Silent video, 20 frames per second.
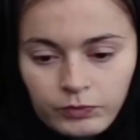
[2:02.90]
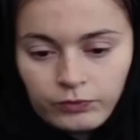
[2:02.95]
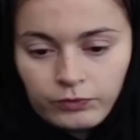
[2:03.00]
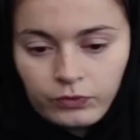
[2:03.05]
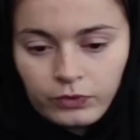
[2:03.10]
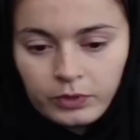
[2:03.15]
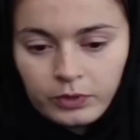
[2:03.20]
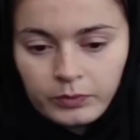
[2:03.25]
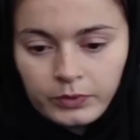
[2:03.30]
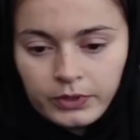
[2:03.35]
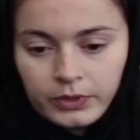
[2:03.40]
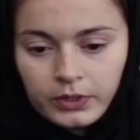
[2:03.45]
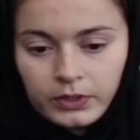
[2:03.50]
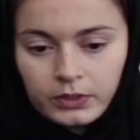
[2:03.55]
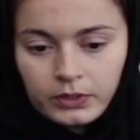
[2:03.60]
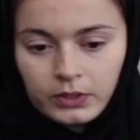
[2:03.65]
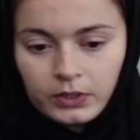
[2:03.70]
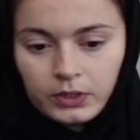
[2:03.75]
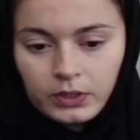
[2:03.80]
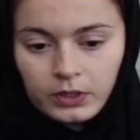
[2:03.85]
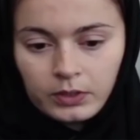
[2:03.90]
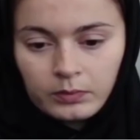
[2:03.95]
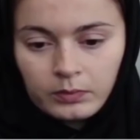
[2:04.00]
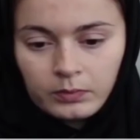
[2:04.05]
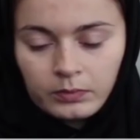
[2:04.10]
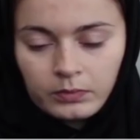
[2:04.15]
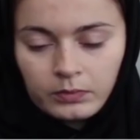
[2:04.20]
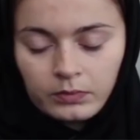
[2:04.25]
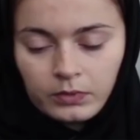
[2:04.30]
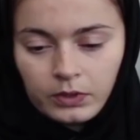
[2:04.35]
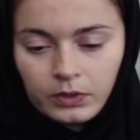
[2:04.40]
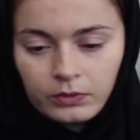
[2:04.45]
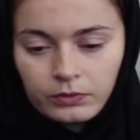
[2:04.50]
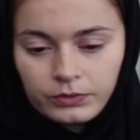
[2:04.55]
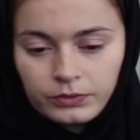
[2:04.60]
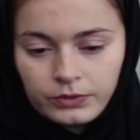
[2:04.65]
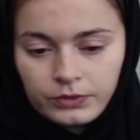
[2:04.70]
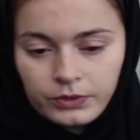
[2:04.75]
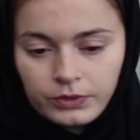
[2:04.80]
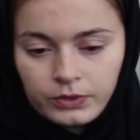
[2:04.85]
Before Ramadan came, I
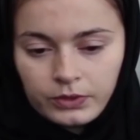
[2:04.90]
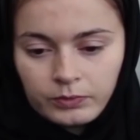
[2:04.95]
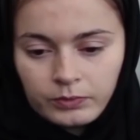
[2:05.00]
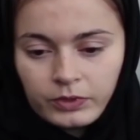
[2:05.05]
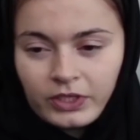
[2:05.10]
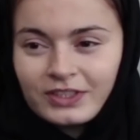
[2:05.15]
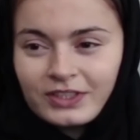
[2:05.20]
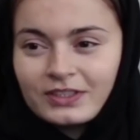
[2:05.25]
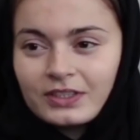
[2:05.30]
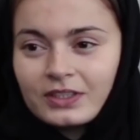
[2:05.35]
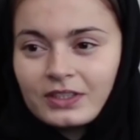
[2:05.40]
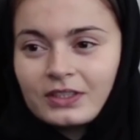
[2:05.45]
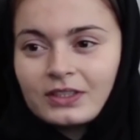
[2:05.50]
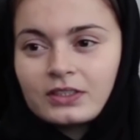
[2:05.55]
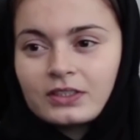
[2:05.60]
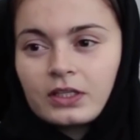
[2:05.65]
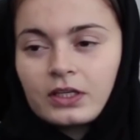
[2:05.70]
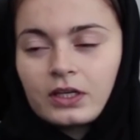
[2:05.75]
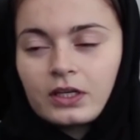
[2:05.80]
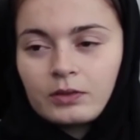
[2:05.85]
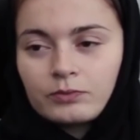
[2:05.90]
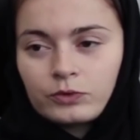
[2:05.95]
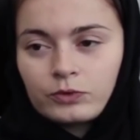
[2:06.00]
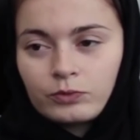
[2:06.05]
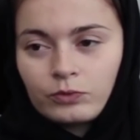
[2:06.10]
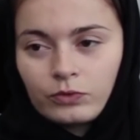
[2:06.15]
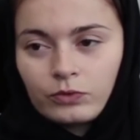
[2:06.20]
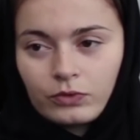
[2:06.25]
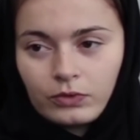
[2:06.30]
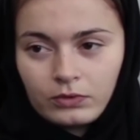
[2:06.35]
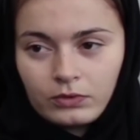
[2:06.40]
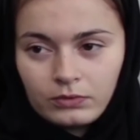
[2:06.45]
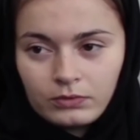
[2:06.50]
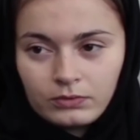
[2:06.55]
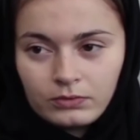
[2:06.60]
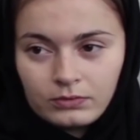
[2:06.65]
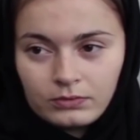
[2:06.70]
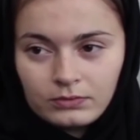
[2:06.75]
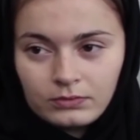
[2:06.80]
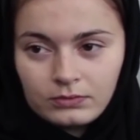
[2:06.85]
was thinking, because the thing is like I'm smoking.
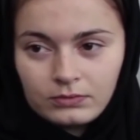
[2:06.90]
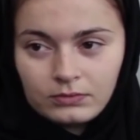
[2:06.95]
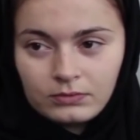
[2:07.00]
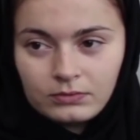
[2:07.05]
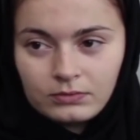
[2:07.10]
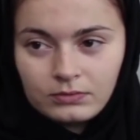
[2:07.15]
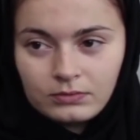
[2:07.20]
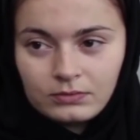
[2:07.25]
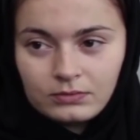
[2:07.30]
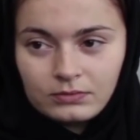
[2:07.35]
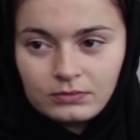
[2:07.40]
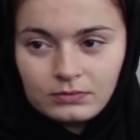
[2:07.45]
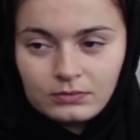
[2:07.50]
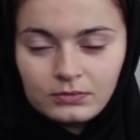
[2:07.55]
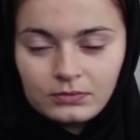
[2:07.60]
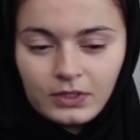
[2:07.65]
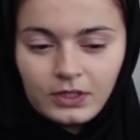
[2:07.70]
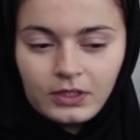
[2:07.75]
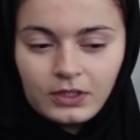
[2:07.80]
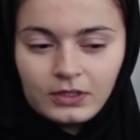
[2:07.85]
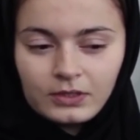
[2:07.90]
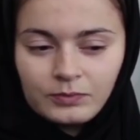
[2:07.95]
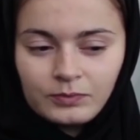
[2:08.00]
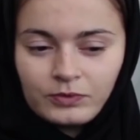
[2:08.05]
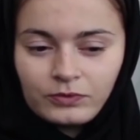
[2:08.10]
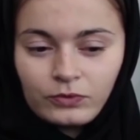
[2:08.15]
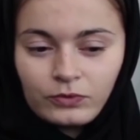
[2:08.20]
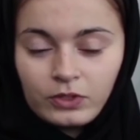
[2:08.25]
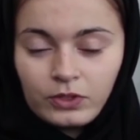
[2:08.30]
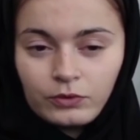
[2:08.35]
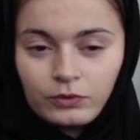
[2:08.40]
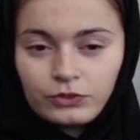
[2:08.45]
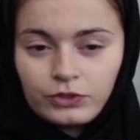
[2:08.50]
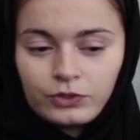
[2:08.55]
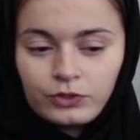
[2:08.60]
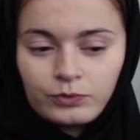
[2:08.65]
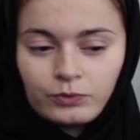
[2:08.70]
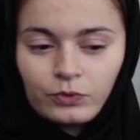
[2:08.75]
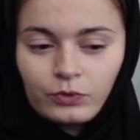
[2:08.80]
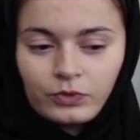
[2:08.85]
And before I
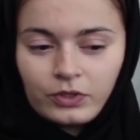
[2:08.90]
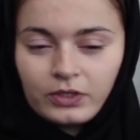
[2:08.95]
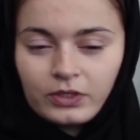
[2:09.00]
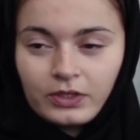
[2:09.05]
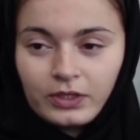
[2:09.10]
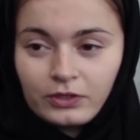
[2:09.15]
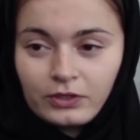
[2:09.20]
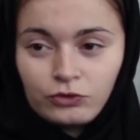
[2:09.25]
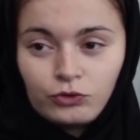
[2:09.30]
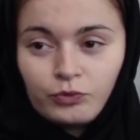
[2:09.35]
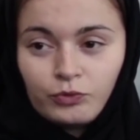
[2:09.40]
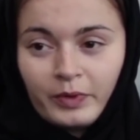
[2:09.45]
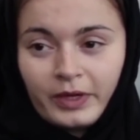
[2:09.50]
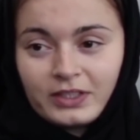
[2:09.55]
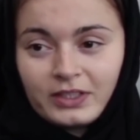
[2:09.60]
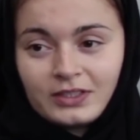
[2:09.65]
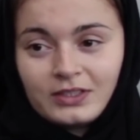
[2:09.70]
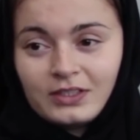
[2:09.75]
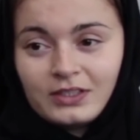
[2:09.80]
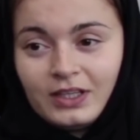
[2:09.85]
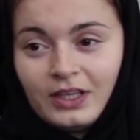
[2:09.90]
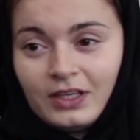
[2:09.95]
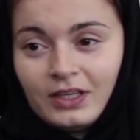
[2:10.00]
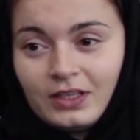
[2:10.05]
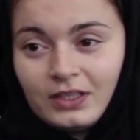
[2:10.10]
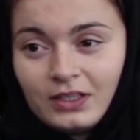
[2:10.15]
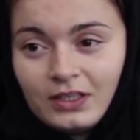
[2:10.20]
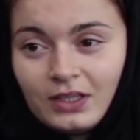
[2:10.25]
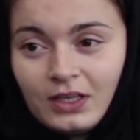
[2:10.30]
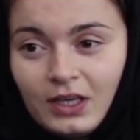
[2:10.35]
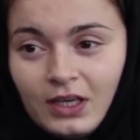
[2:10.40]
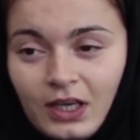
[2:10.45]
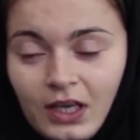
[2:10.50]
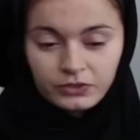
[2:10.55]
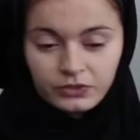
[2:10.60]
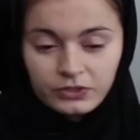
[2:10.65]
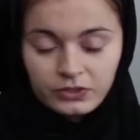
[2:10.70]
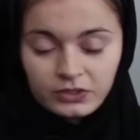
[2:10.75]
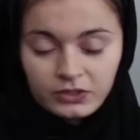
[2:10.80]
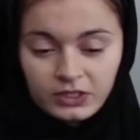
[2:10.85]
was smoking like 2 packs a day. I
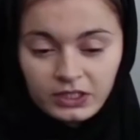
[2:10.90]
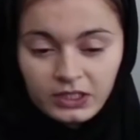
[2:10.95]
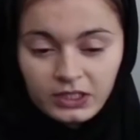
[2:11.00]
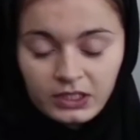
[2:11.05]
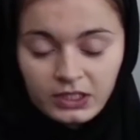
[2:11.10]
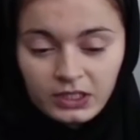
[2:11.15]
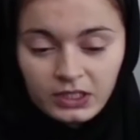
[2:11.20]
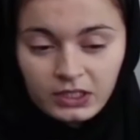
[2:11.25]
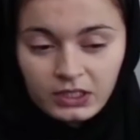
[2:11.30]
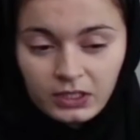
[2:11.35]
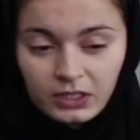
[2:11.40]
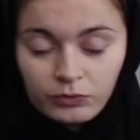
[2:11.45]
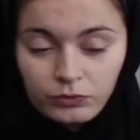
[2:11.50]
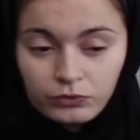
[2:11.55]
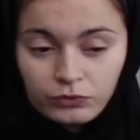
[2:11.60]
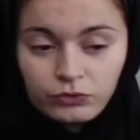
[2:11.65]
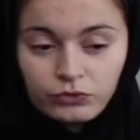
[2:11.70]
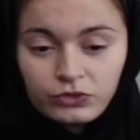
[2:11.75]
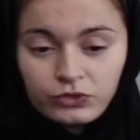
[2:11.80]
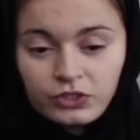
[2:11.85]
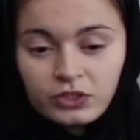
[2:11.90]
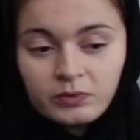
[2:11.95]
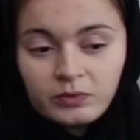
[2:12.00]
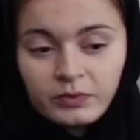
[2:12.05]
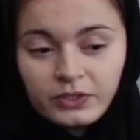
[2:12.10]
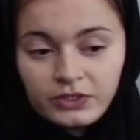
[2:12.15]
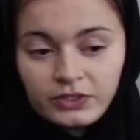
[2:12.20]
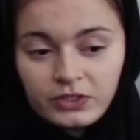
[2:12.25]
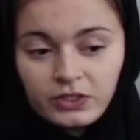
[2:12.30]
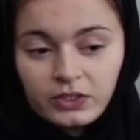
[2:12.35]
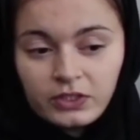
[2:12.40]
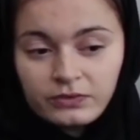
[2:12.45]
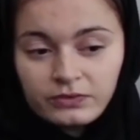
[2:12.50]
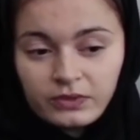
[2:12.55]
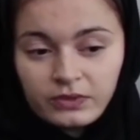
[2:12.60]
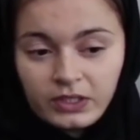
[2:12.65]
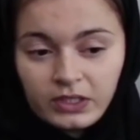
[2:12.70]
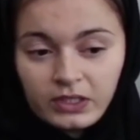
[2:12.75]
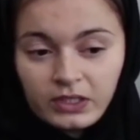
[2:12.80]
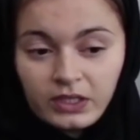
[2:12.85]
was thinking I want to see
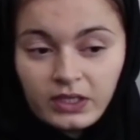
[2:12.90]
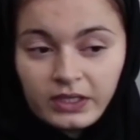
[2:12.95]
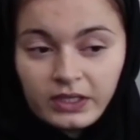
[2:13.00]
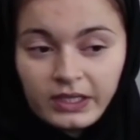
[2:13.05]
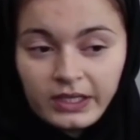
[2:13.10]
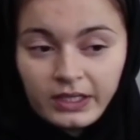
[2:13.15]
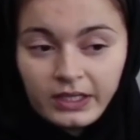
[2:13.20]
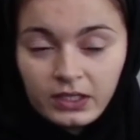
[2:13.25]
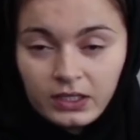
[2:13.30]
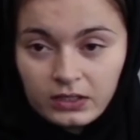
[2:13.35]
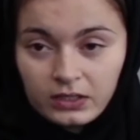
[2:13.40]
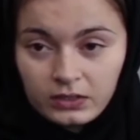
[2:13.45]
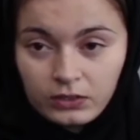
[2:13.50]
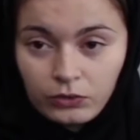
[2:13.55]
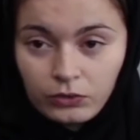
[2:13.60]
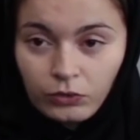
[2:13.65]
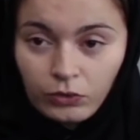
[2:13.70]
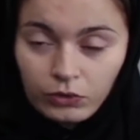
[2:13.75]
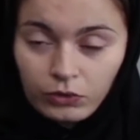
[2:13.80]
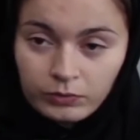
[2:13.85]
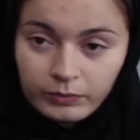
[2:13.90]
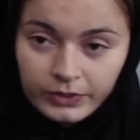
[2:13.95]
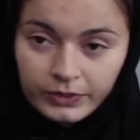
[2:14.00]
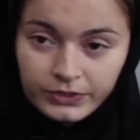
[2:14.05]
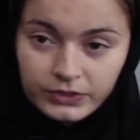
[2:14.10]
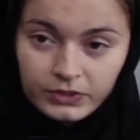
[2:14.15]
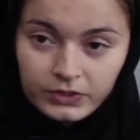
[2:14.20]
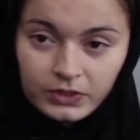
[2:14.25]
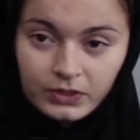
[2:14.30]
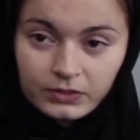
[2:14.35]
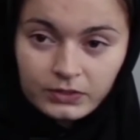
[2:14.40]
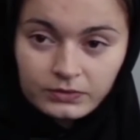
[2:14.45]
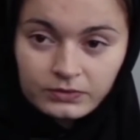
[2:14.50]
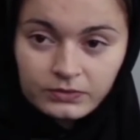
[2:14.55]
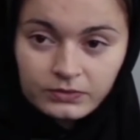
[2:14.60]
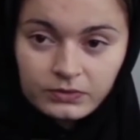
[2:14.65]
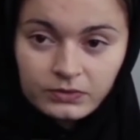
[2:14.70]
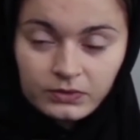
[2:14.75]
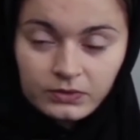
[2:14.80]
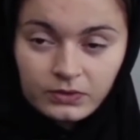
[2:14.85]
myself like rather I can hold
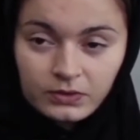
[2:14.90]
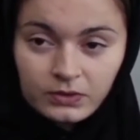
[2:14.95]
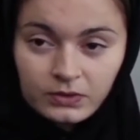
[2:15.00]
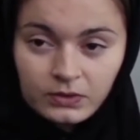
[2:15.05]
myself